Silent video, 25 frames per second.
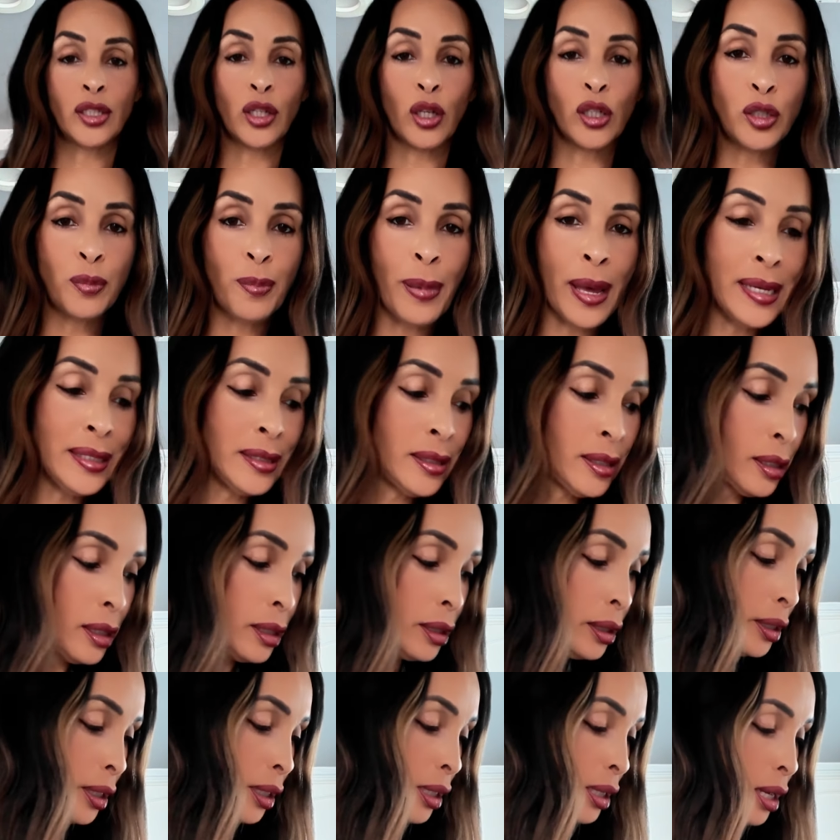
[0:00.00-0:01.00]
so it's
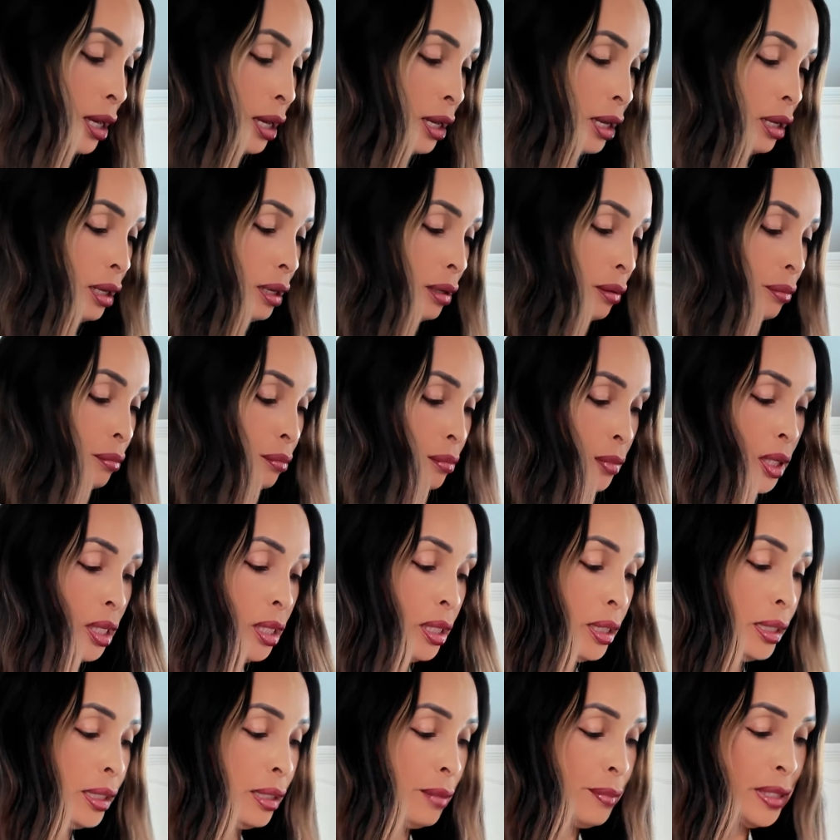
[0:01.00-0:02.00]
basically
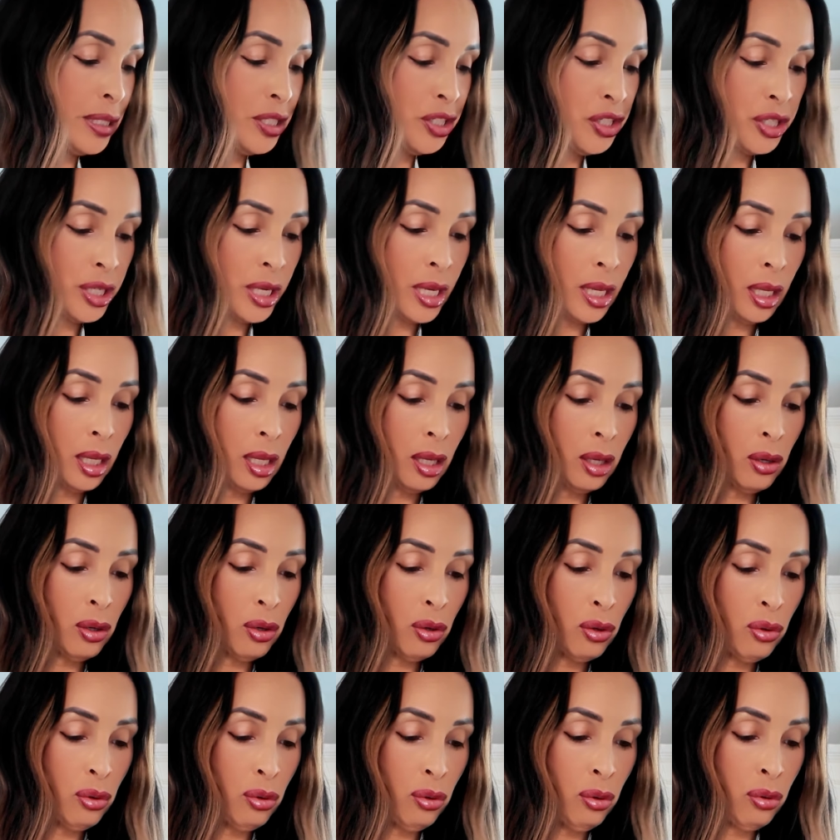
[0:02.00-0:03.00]

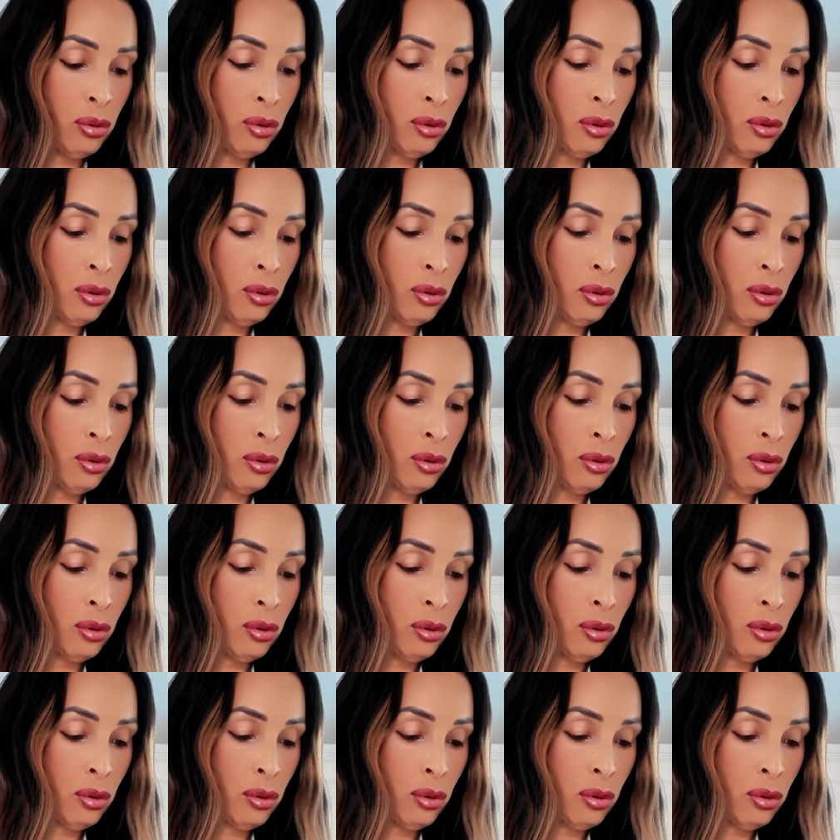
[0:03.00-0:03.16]
limoncello,